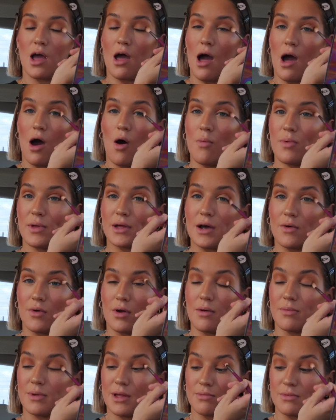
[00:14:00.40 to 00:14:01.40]
I hope you get
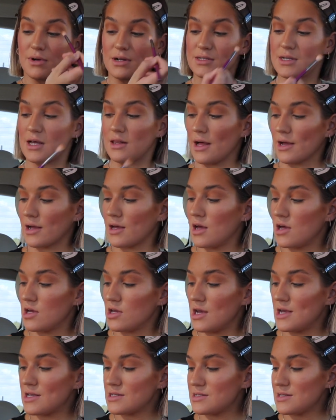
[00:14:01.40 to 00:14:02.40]
what I mean when I say like
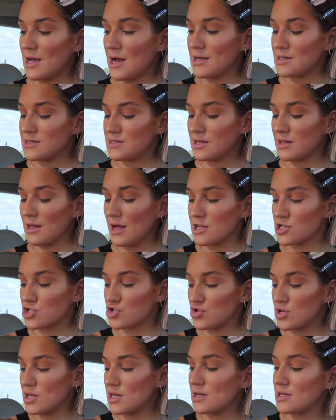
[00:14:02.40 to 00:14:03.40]
it's nice to like
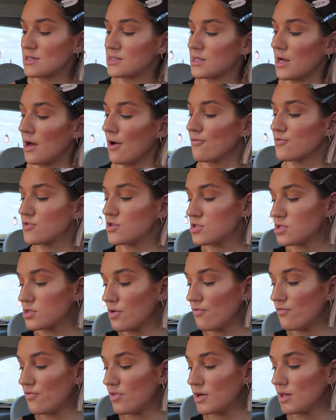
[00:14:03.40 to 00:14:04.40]
treat yourself to
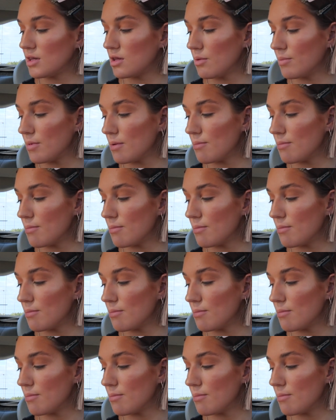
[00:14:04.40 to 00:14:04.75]
something a little